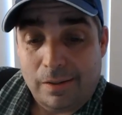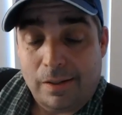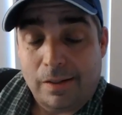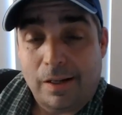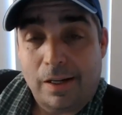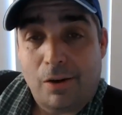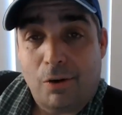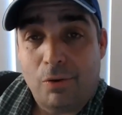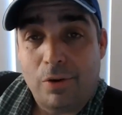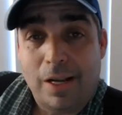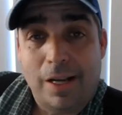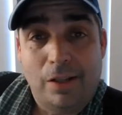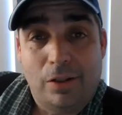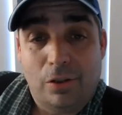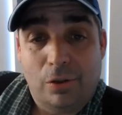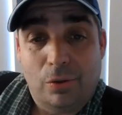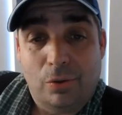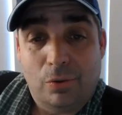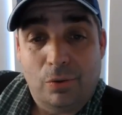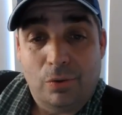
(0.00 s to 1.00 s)
Uh, I don't
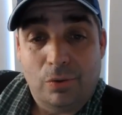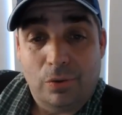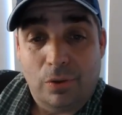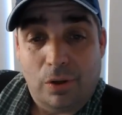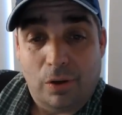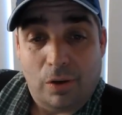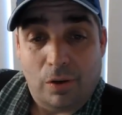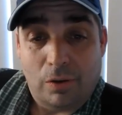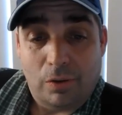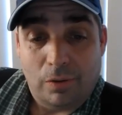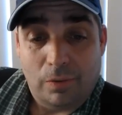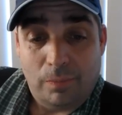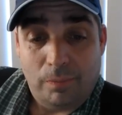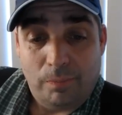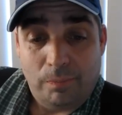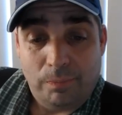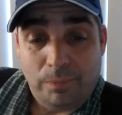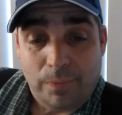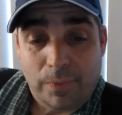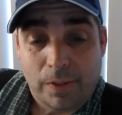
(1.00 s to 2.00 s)
need to, you know.
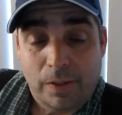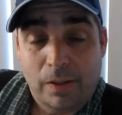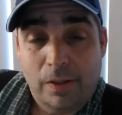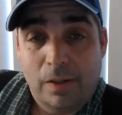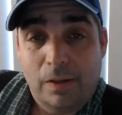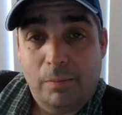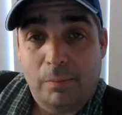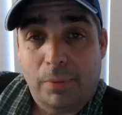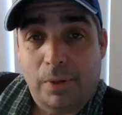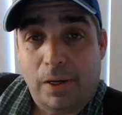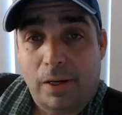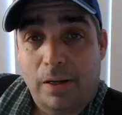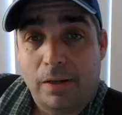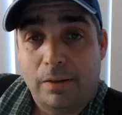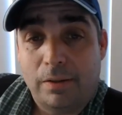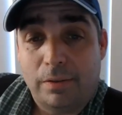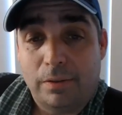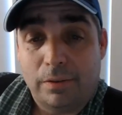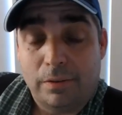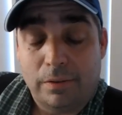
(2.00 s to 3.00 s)

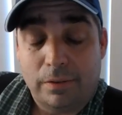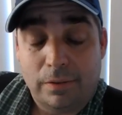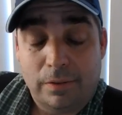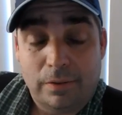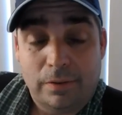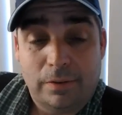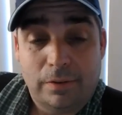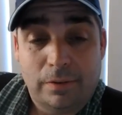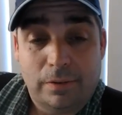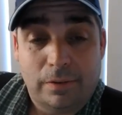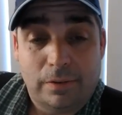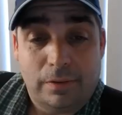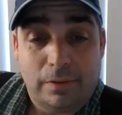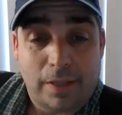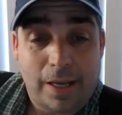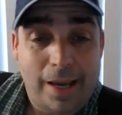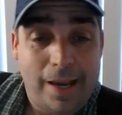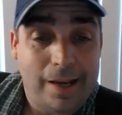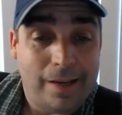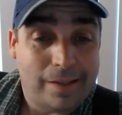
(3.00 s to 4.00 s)
But
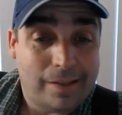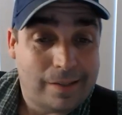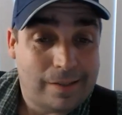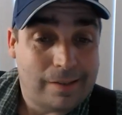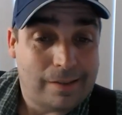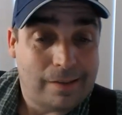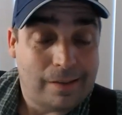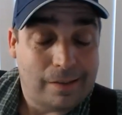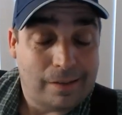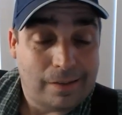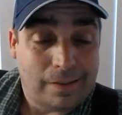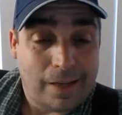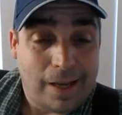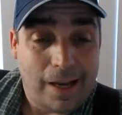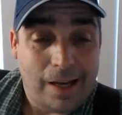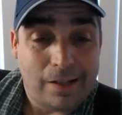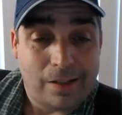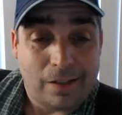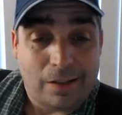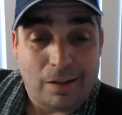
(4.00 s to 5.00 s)
thanks
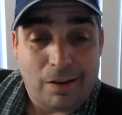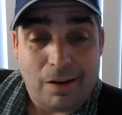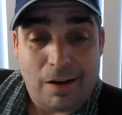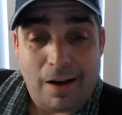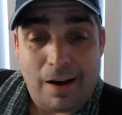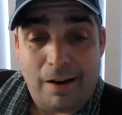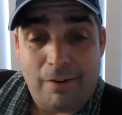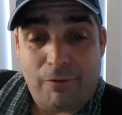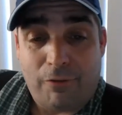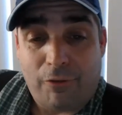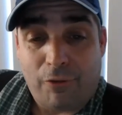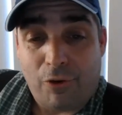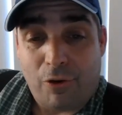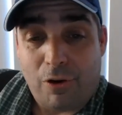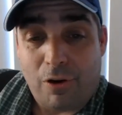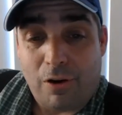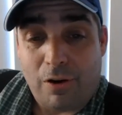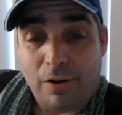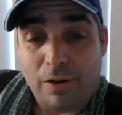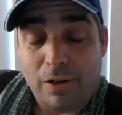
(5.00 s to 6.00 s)
thanks a lot
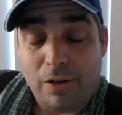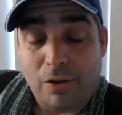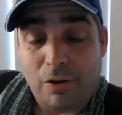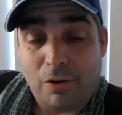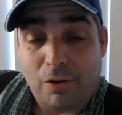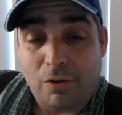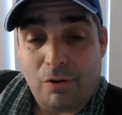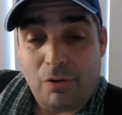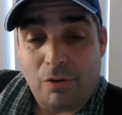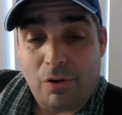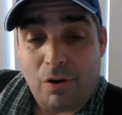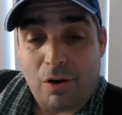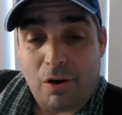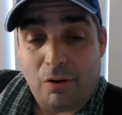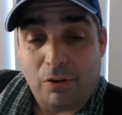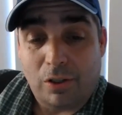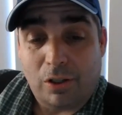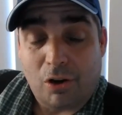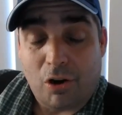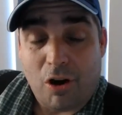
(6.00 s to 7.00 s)
for you know
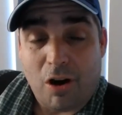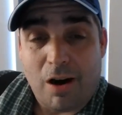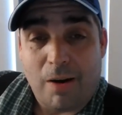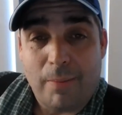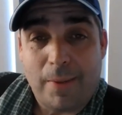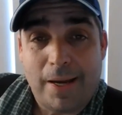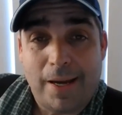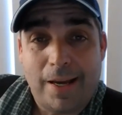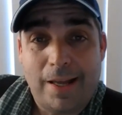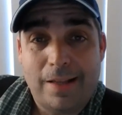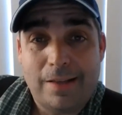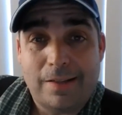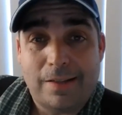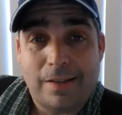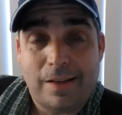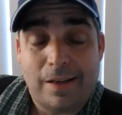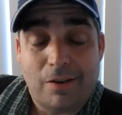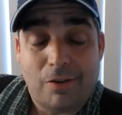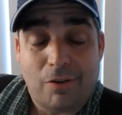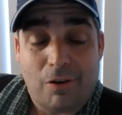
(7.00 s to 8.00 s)
all the
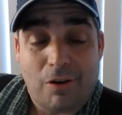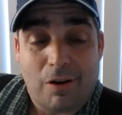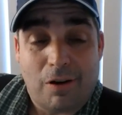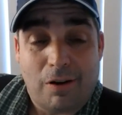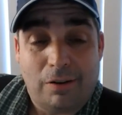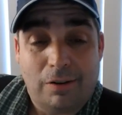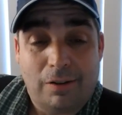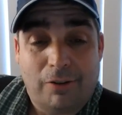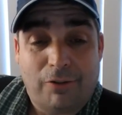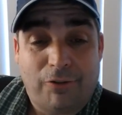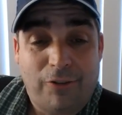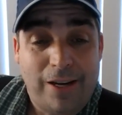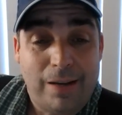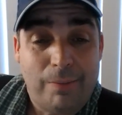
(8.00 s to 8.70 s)
comments and all the